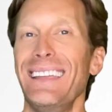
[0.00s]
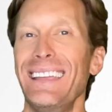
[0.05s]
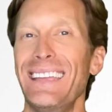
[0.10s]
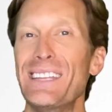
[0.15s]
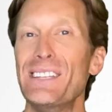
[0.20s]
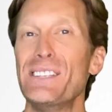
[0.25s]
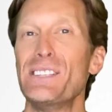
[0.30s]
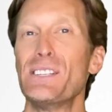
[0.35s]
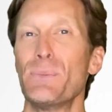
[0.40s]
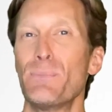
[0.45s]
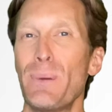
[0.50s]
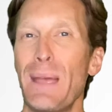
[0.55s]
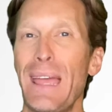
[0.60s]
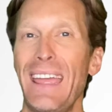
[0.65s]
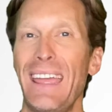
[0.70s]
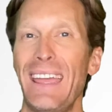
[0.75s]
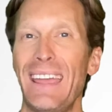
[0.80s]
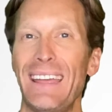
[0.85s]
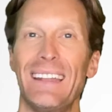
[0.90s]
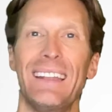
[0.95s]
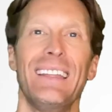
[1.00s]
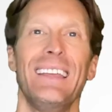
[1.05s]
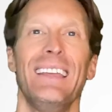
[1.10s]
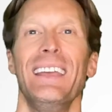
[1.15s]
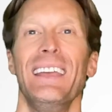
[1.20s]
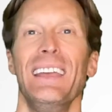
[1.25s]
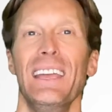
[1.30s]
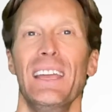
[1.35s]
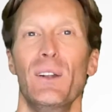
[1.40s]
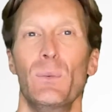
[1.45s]
in Japan
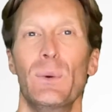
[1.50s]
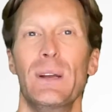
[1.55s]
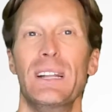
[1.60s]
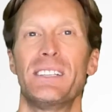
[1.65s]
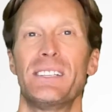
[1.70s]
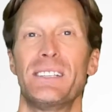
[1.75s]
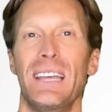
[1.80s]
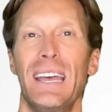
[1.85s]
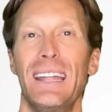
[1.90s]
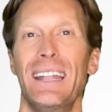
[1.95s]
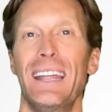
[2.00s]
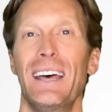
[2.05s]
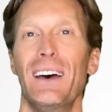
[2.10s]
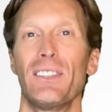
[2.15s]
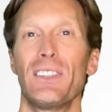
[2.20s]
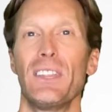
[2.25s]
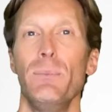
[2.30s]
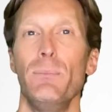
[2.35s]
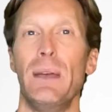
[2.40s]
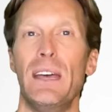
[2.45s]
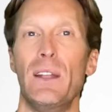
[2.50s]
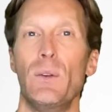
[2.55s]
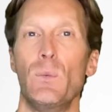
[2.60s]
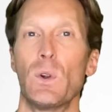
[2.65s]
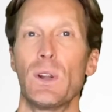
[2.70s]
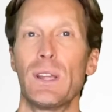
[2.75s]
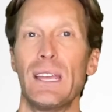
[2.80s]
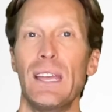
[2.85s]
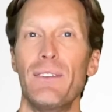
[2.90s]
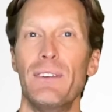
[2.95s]
in which 10 healthy men
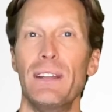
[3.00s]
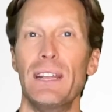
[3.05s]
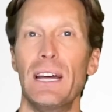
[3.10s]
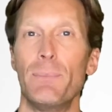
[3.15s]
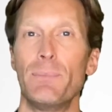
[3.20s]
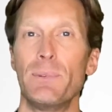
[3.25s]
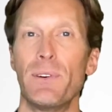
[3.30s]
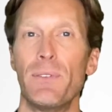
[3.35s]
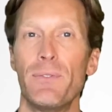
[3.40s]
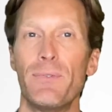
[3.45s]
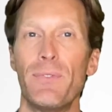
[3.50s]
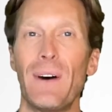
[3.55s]
were given up to